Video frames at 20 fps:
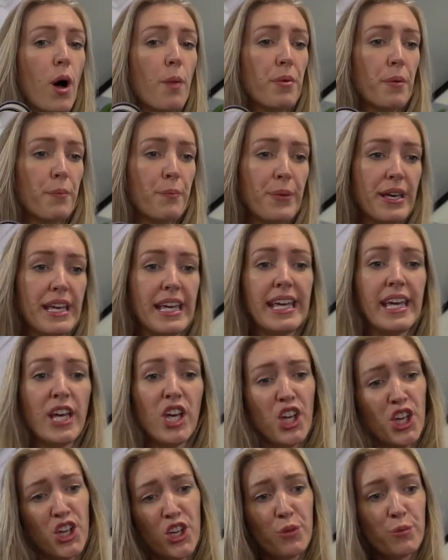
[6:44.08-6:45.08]
up and be
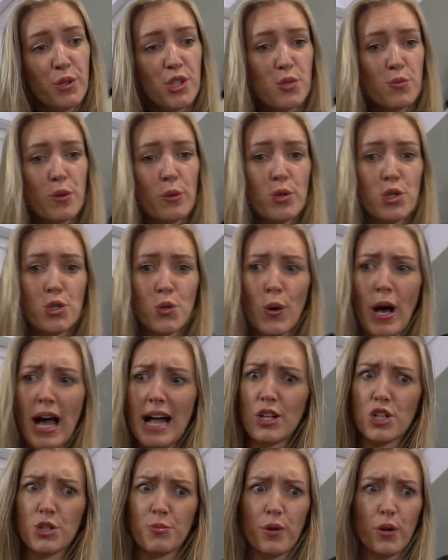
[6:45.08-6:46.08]
humans. We were taught
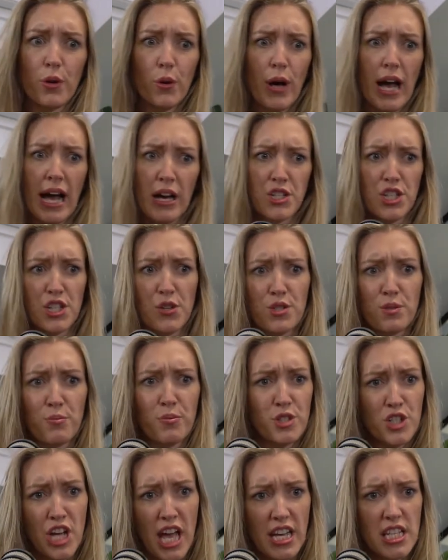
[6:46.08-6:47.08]
algebra or how to use a
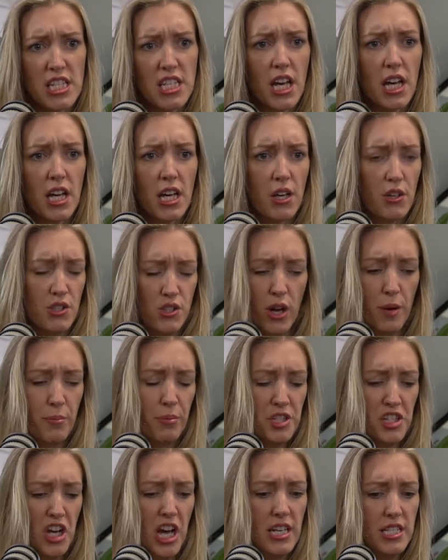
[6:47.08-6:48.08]
projector, sorry, a
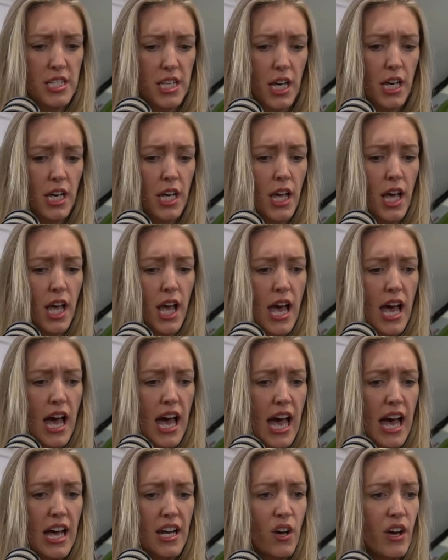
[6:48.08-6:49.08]
protractor.
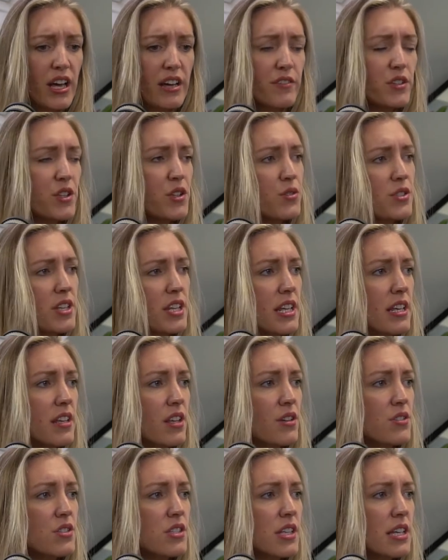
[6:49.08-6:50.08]
And I haven't used any of
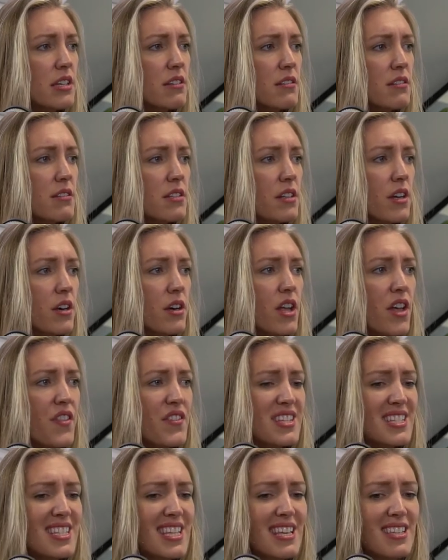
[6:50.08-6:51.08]
those skills, you know, and, and
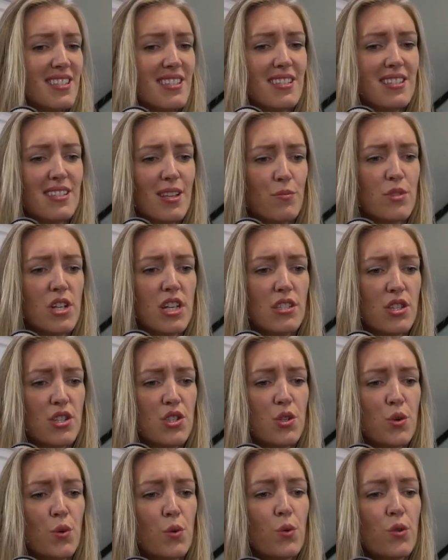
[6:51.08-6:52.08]
there's things as subjects at
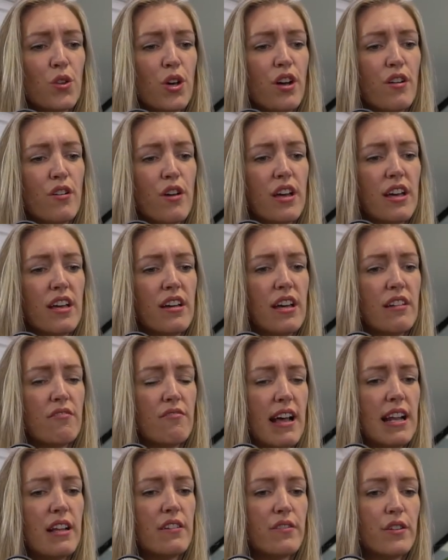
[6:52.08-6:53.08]
school that are
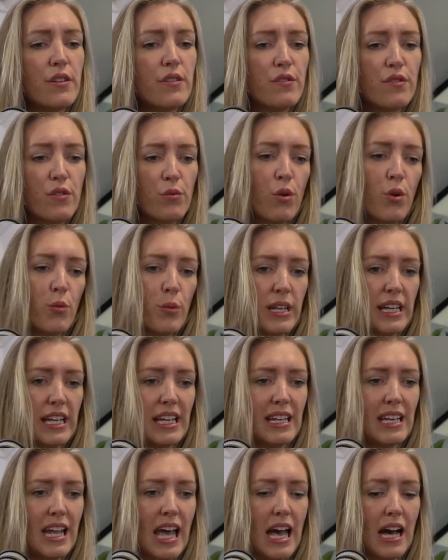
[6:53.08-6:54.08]
irrelevant for what we
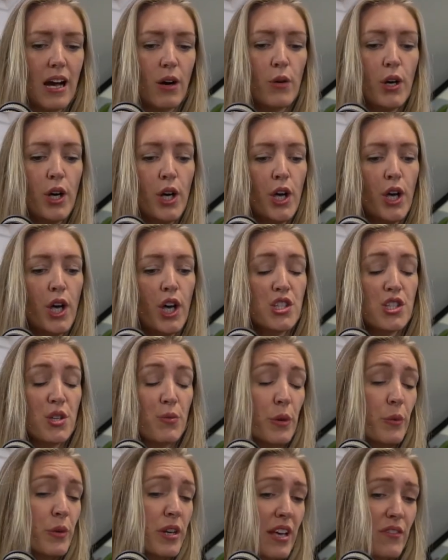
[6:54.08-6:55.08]
need now. So
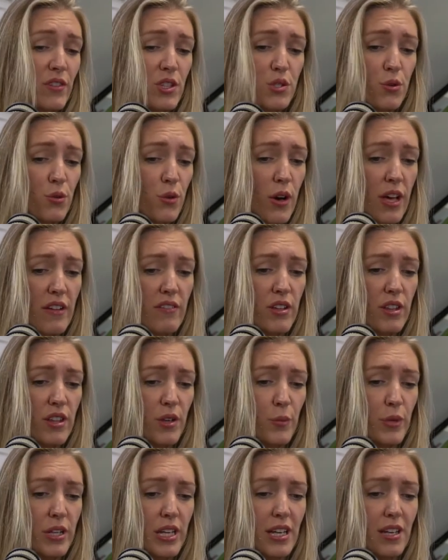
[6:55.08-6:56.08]
we were never taught
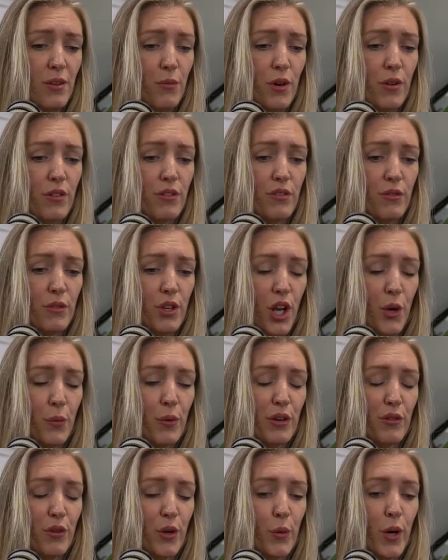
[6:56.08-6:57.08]
everything we needed when, you know, we
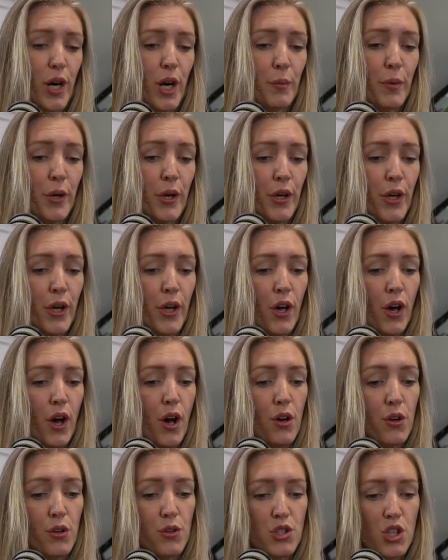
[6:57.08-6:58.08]
grew up.
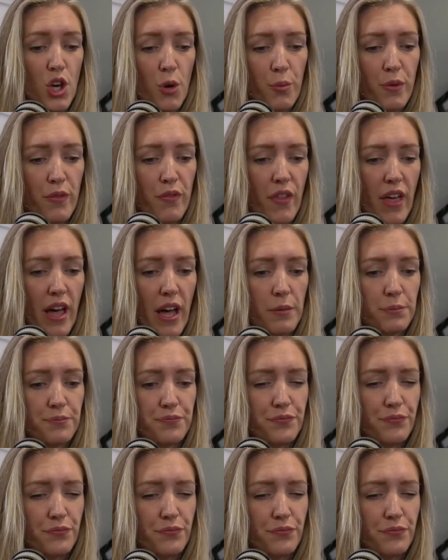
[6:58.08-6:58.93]
And on top of that,